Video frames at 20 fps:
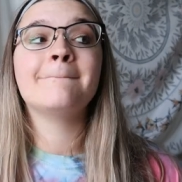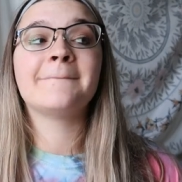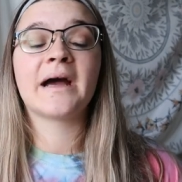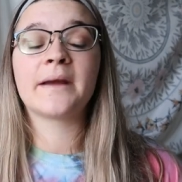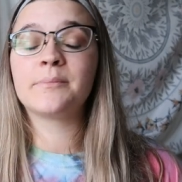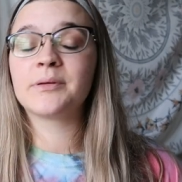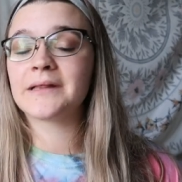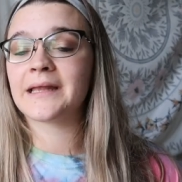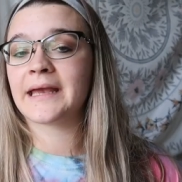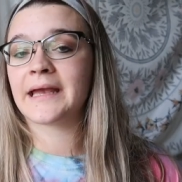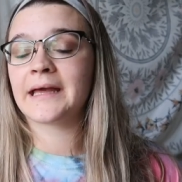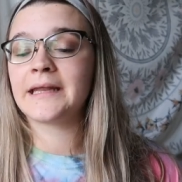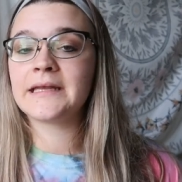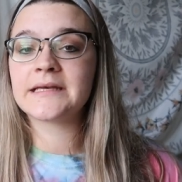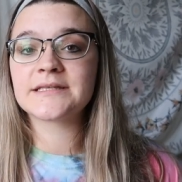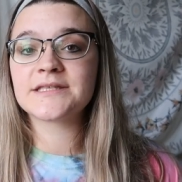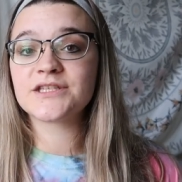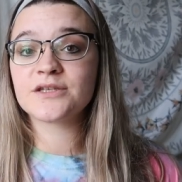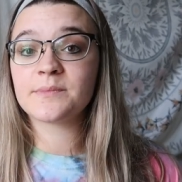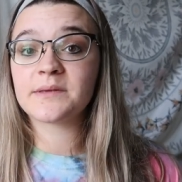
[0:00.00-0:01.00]
my plan
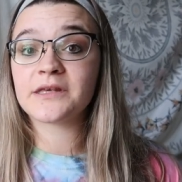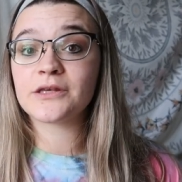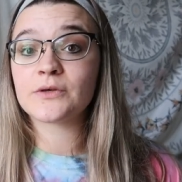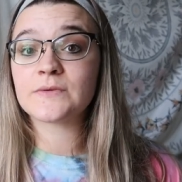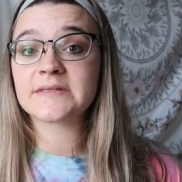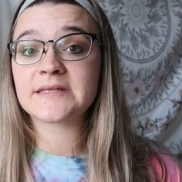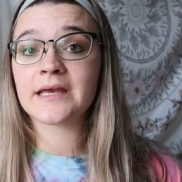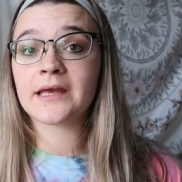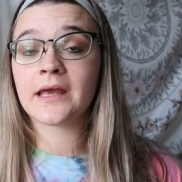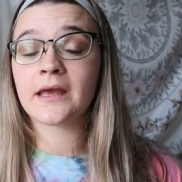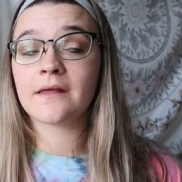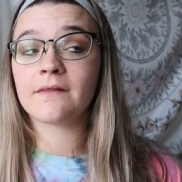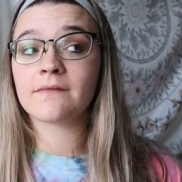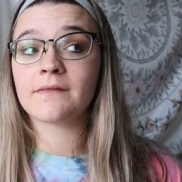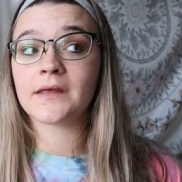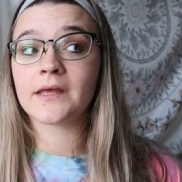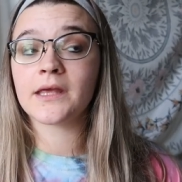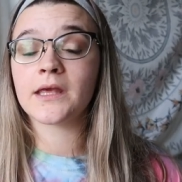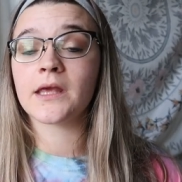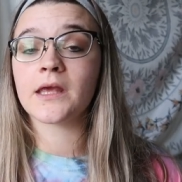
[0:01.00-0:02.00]
is to be using
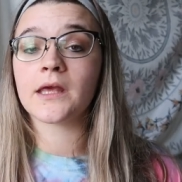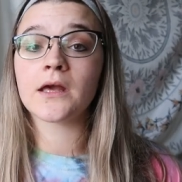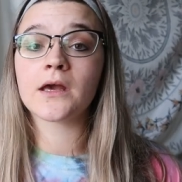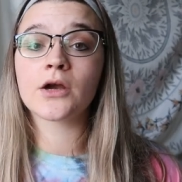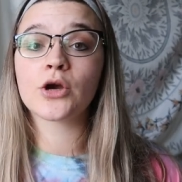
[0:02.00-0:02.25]
the